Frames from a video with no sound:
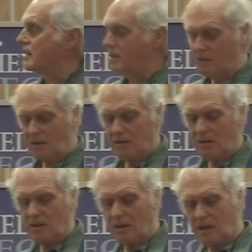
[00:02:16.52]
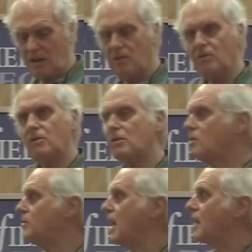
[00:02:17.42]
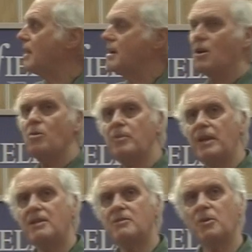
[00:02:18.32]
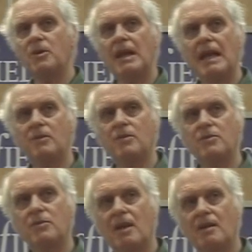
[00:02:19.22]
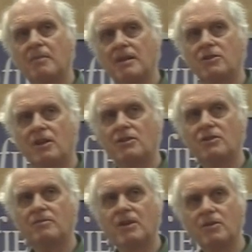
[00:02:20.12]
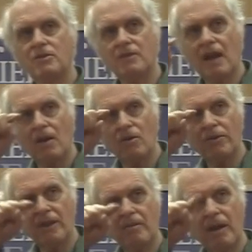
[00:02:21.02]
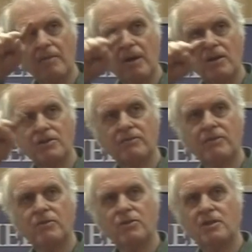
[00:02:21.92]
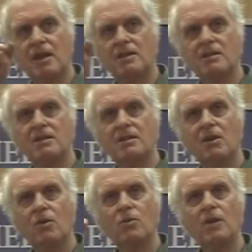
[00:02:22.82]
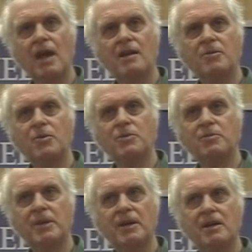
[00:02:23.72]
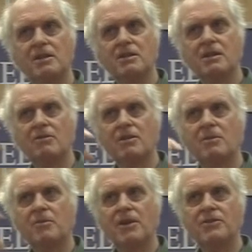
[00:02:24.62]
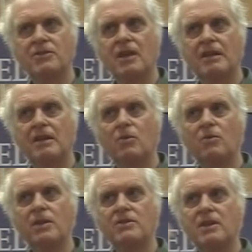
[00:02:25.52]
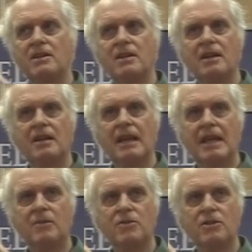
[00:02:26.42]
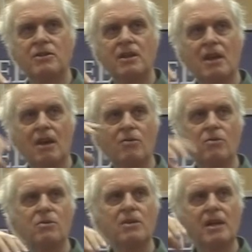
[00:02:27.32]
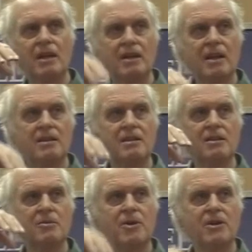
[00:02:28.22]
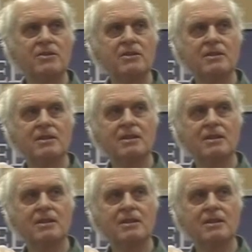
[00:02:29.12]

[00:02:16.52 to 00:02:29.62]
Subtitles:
You couldn't have our complex modern language without imagination, because of that whole thing about past and future tense. All animals and birds are in the present, and all their signalling and languages are all connected to the present.